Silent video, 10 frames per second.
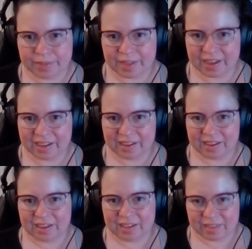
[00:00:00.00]
That
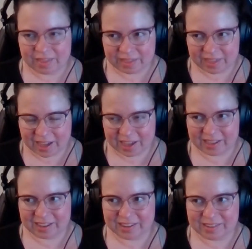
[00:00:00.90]

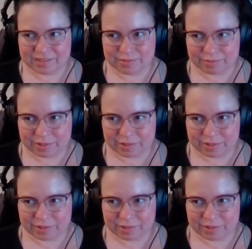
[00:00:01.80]
that is